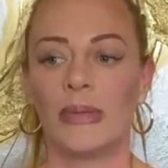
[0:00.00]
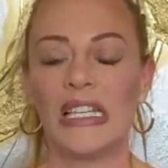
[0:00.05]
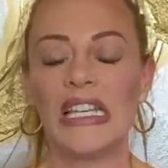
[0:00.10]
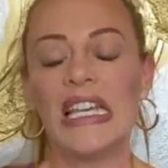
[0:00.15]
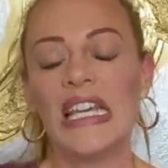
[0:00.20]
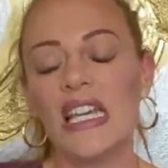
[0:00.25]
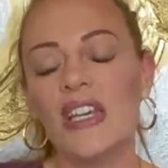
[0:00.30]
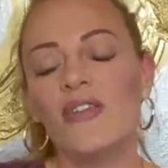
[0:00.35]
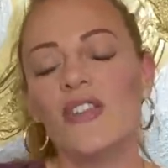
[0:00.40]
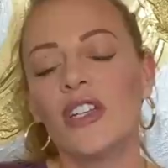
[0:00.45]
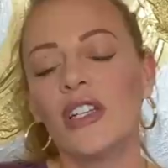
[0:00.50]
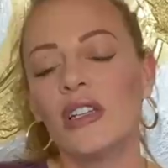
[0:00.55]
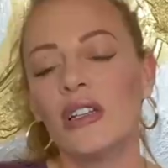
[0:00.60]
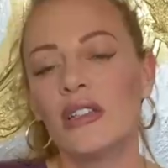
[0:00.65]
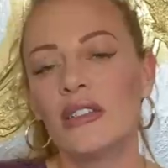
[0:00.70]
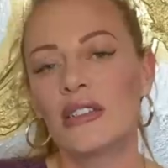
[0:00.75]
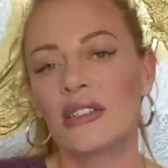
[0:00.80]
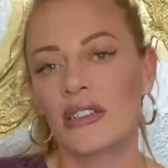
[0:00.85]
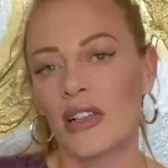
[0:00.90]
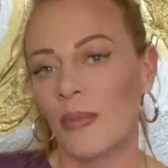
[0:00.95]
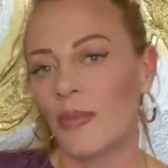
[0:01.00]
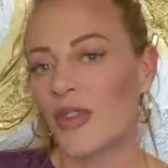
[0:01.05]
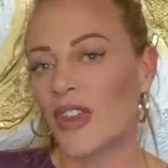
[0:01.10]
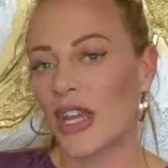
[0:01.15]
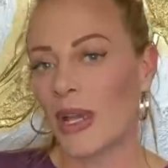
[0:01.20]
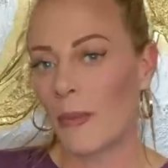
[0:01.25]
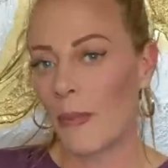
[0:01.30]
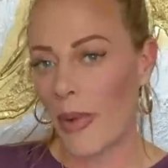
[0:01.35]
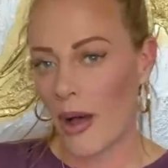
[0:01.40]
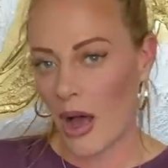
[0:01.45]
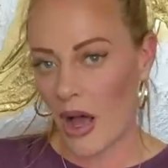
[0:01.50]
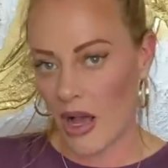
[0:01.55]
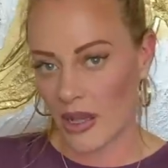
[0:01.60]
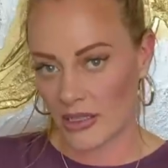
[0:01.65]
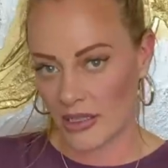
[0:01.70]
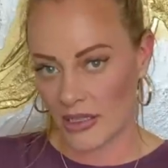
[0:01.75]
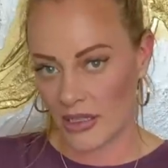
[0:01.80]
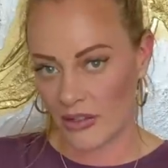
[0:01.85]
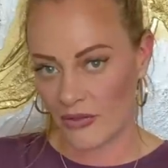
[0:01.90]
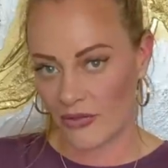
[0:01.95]
Even something
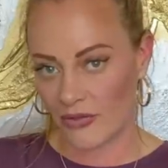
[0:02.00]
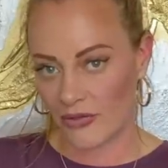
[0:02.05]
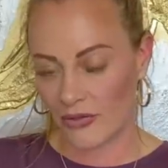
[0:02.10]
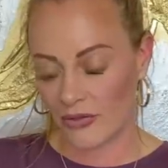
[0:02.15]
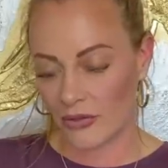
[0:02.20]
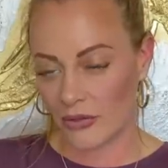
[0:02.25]
positive